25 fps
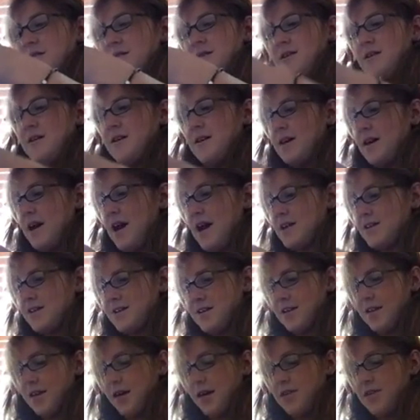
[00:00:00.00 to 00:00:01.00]
Okay, I
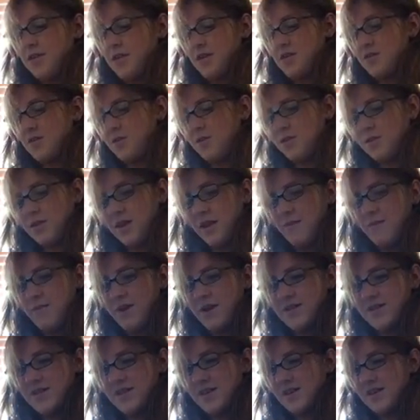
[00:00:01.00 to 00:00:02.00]
just got this whole thing
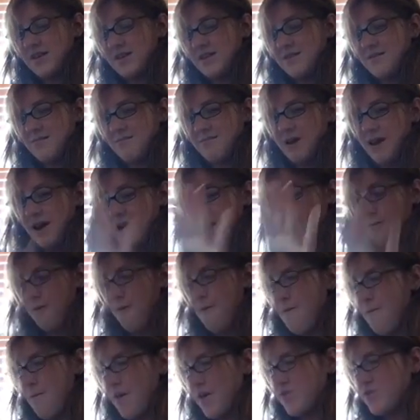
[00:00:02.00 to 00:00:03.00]
messy. My
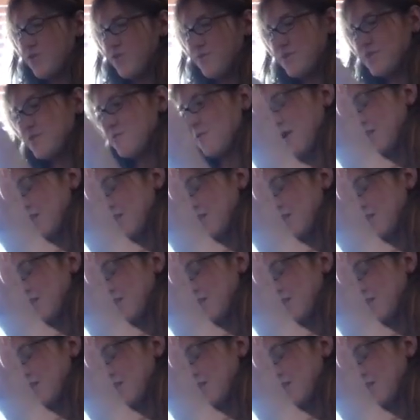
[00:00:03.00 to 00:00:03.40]
whole bedroom is